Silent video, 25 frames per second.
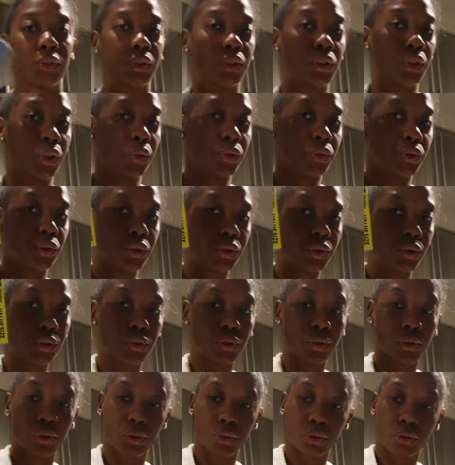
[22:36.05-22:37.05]
toaster
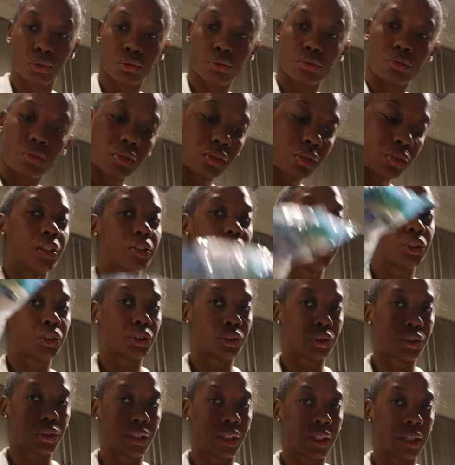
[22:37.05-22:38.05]
strudels,
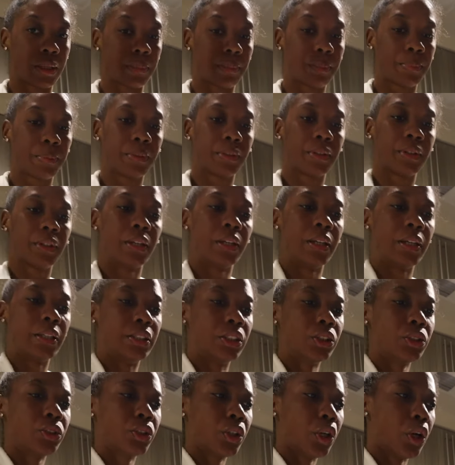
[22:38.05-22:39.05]
shrimp.
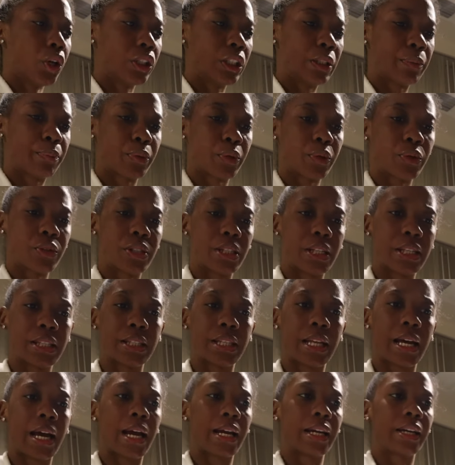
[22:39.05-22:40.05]
This is the only protein
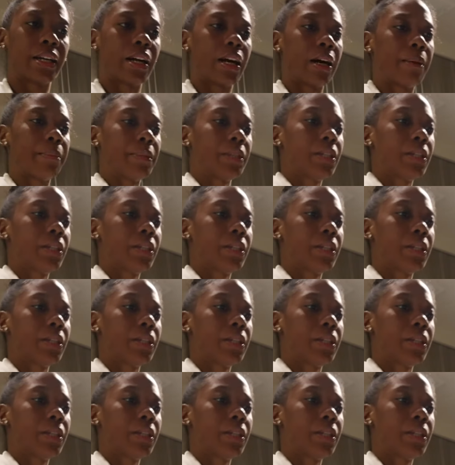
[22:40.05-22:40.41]
that I got